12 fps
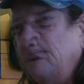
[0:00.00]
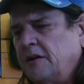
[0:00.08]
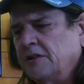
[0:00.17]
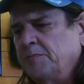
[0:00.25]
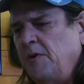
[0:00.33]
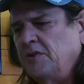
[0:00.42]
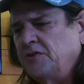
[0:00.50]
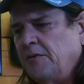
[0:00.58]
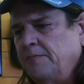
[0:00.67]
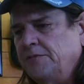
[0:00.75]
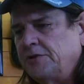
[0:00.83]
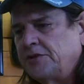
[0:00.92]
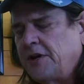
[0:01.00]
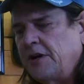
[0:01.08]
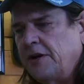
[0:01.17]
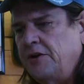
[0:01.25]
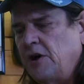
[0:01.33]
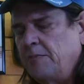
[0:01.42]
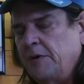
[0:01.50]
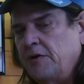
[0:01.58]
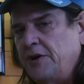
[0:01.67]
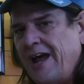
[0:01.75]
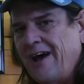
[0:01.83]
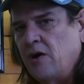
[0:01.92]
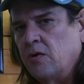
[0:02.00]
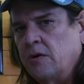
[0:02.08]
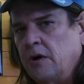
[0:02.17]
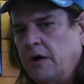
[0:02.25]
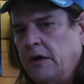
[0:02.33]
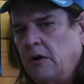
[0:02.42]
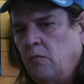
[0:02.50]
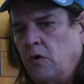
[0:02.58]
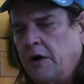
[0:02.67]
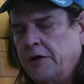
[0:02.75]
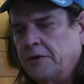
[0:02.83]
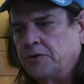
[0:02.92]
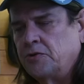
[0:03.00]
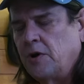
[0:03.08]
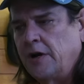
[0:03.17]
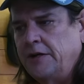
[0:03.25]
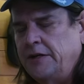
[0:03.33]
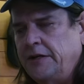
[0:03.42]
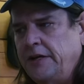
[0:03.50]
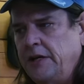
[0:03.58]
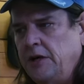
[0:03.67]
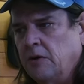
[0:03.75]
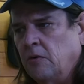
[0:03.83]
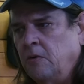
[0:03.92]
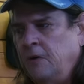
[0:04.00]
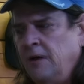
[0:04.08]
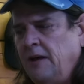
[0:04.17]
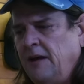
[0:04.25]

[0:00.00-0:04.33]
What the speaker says: because most of them just kind of dumb you down while you're trying to heal.